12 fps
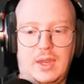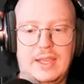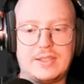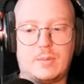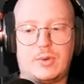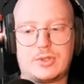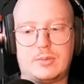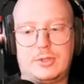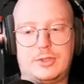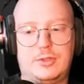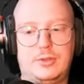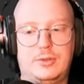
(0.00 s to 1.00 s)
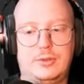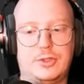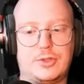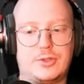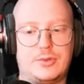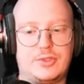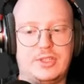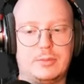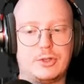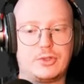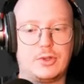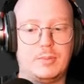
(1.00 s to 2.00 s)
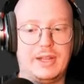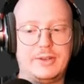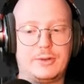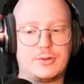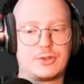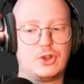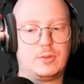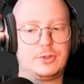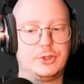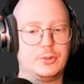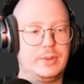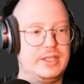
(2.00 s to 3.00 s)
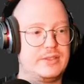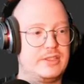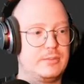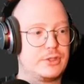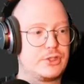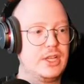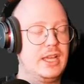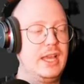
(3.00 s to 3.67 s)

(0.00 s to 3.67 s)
Is it possible to just use ZBrush or Blender to sculpt or do we need ZBrush?